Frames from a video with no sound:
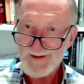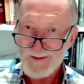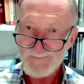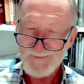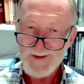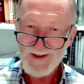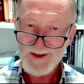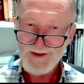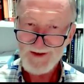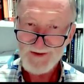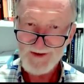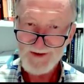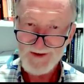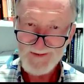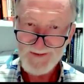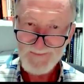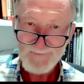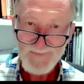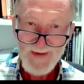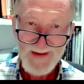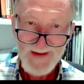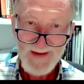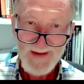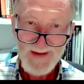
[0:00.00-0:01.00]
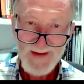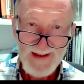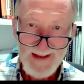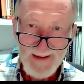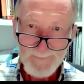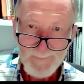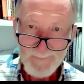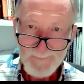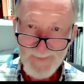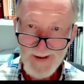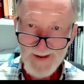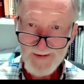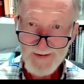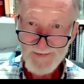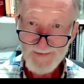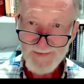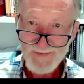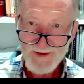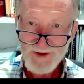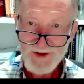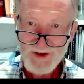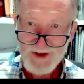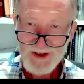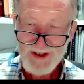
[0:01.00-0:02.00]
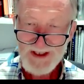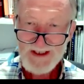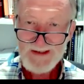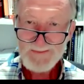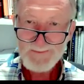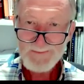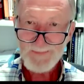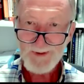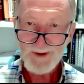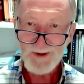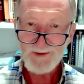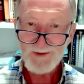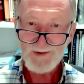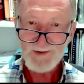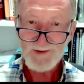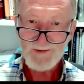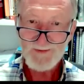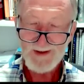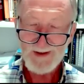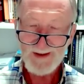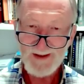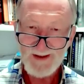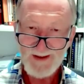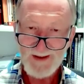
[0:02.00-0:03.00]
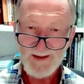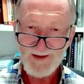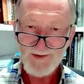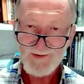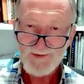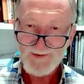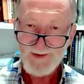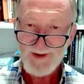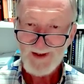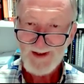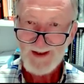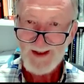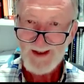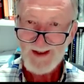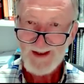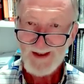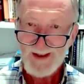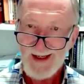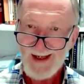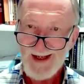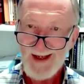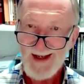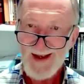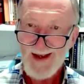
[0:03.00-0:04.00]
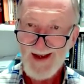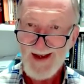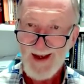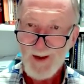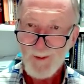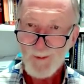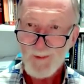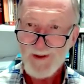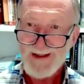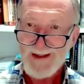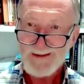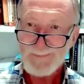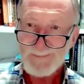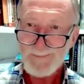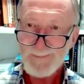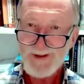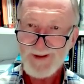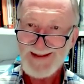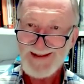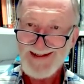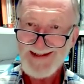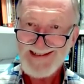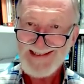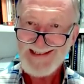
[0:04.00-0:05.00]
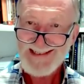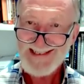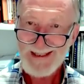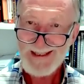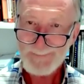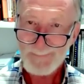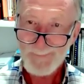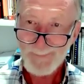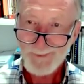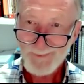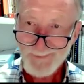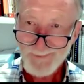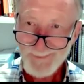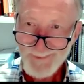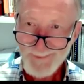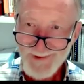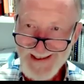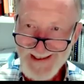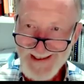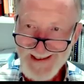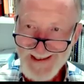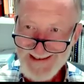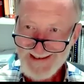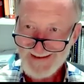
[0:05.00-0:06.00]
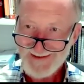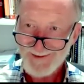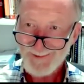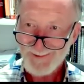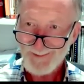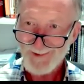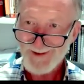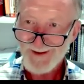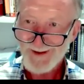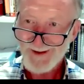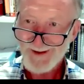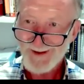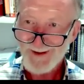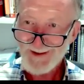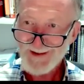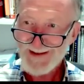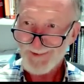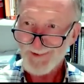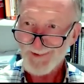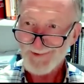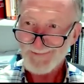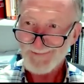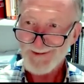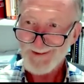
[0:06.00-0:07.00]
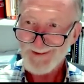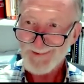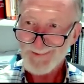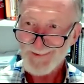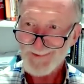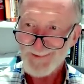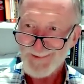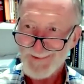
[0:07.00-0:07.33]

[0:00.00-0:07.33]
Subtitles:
infection. But the chickenpox virus, we completely suppress it. We don't get rid of it. We